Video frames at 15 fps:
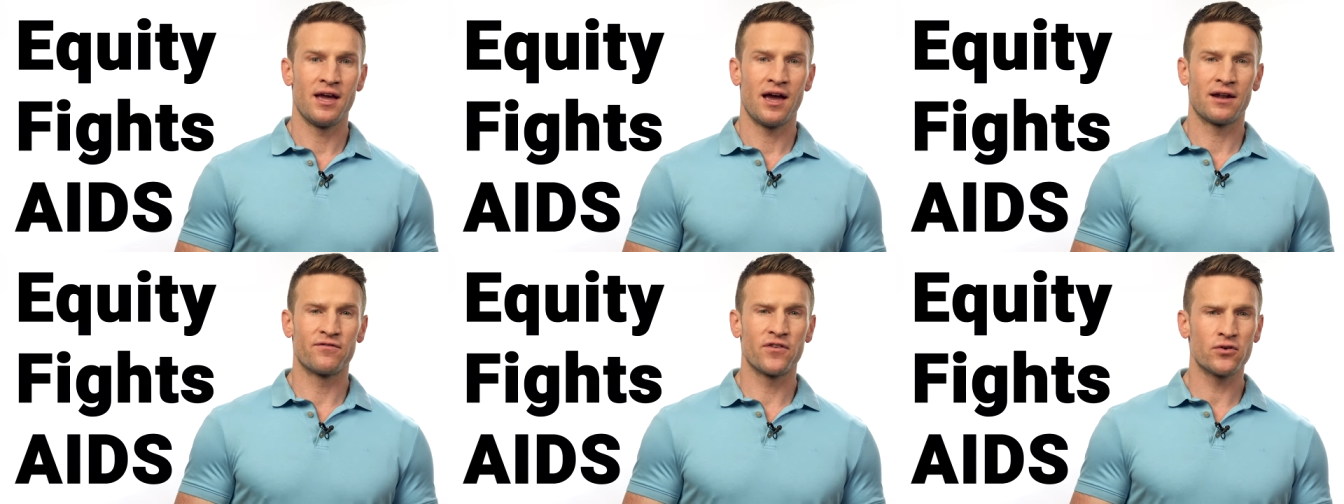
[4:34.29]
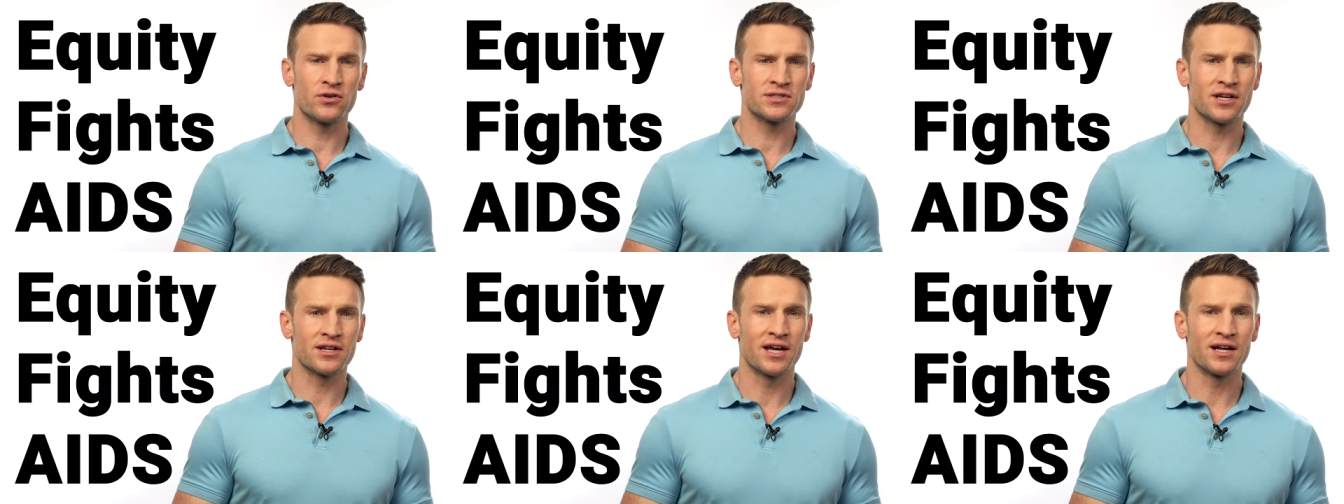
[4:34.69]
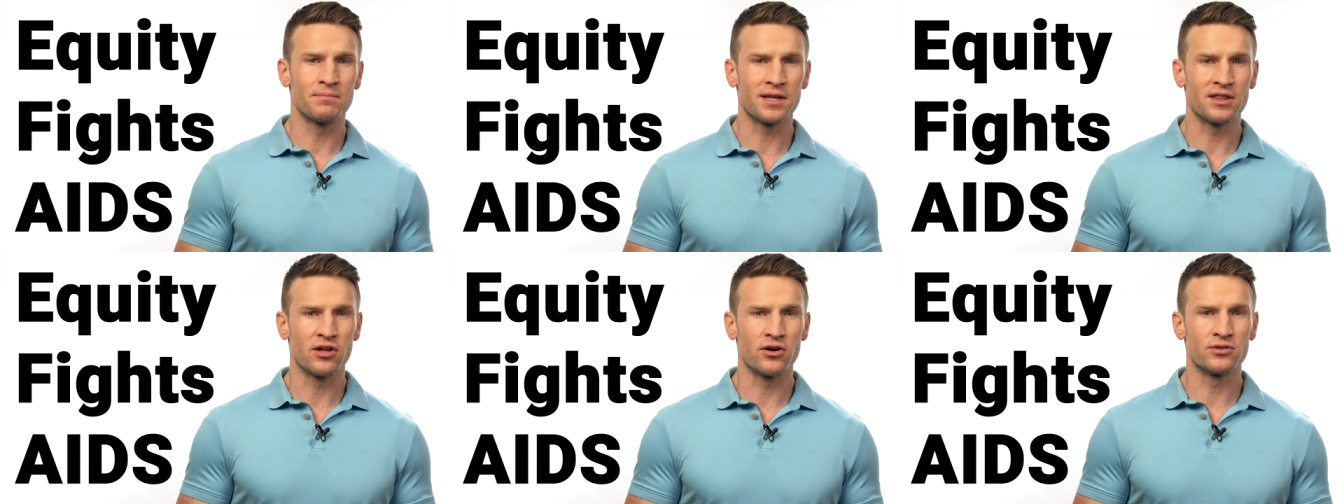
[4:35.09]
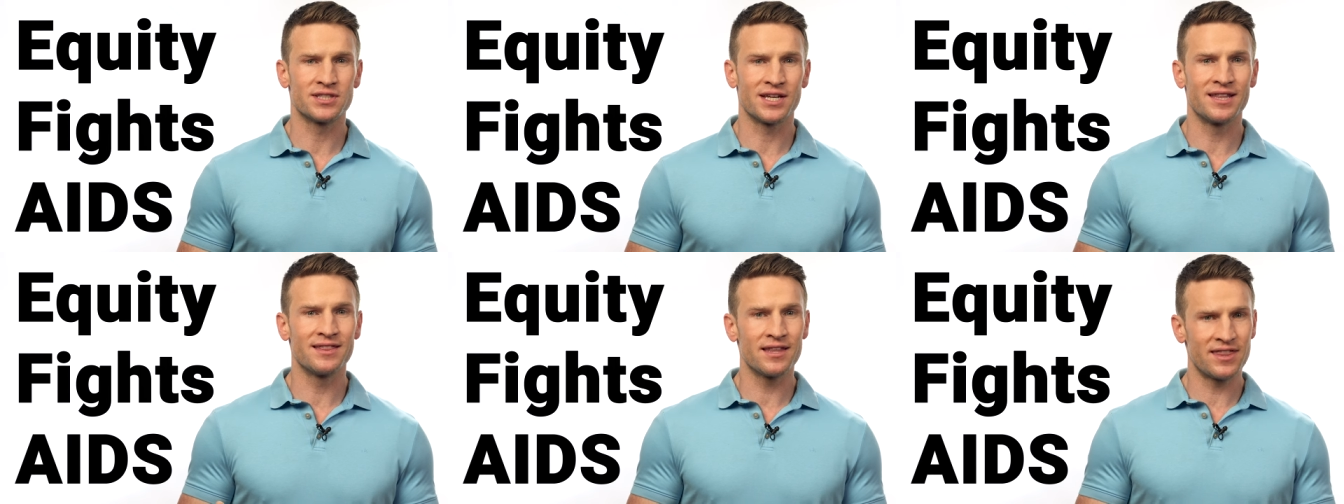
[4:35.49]
and focused on helping those
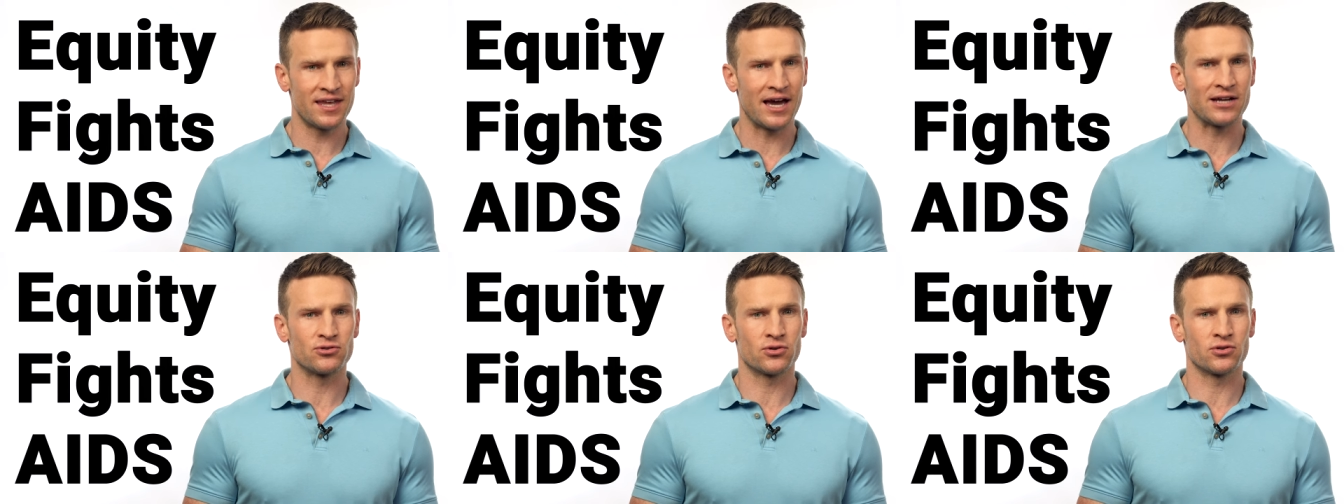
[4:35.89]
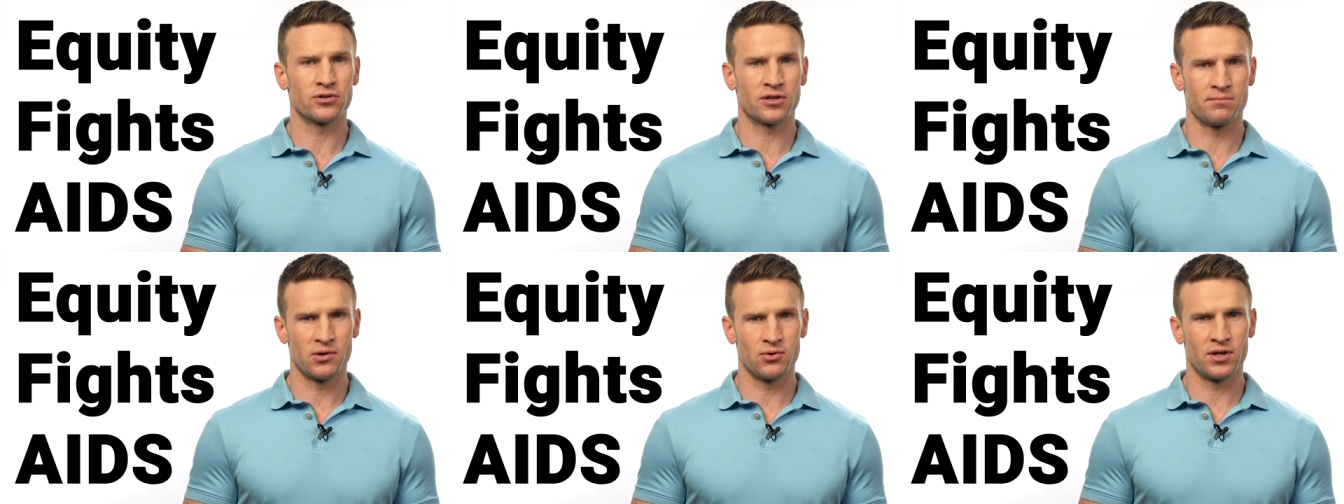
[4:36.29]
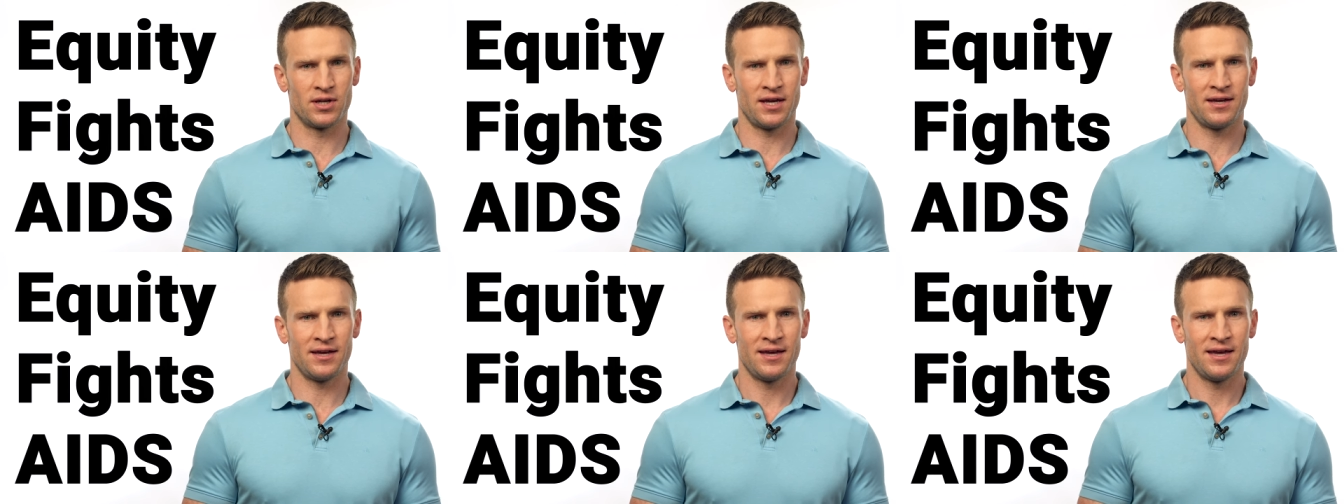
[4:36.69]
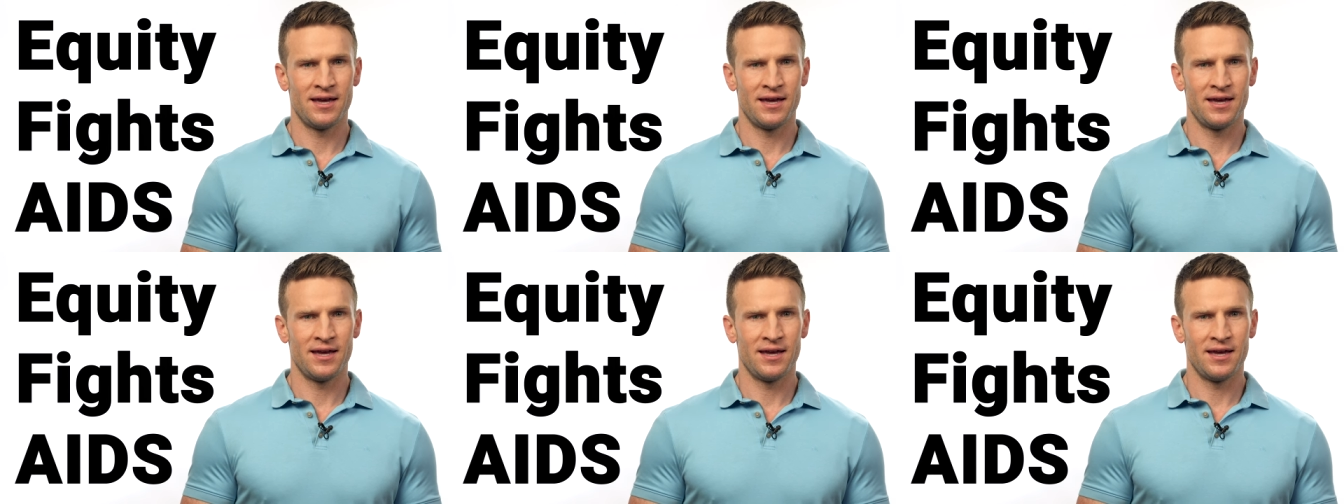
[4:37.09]
in the theatrical community,